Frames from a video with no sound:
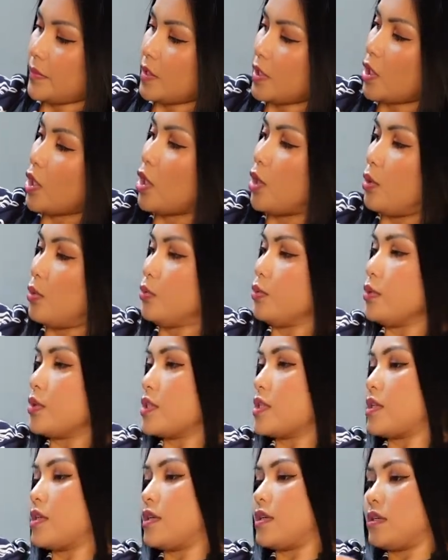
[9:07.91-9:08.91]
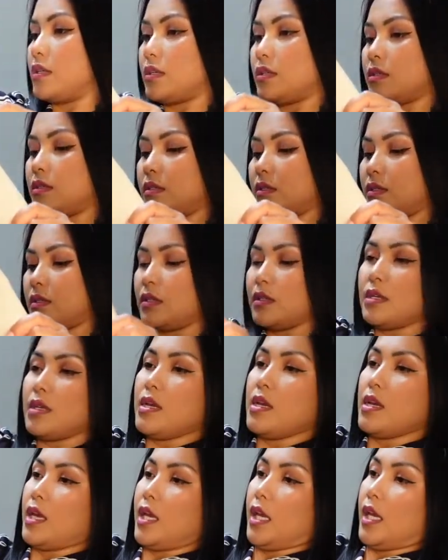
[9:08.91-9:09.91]
coat.
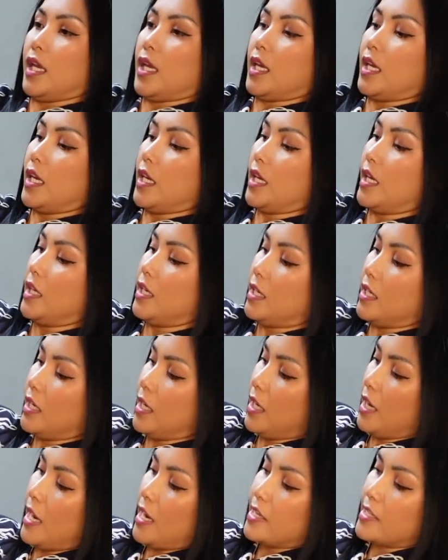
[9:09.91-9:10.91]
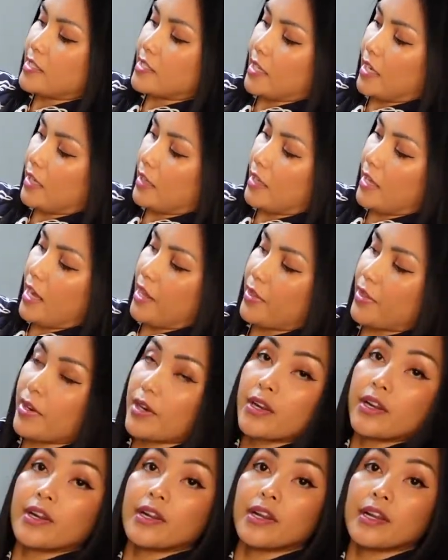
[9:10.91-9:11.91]
And it has a
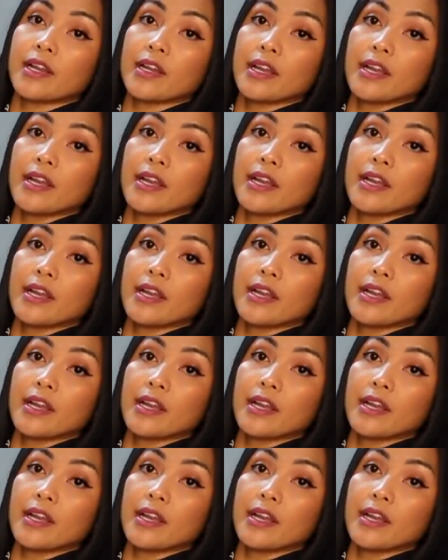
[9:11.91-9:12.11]
leather